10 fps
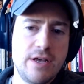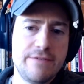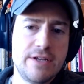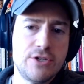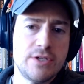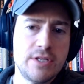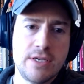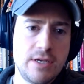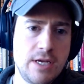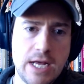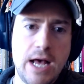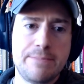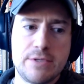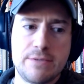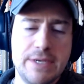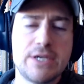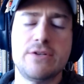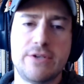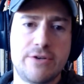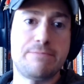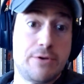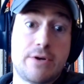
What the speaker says: to eventually adopt Bitcoin.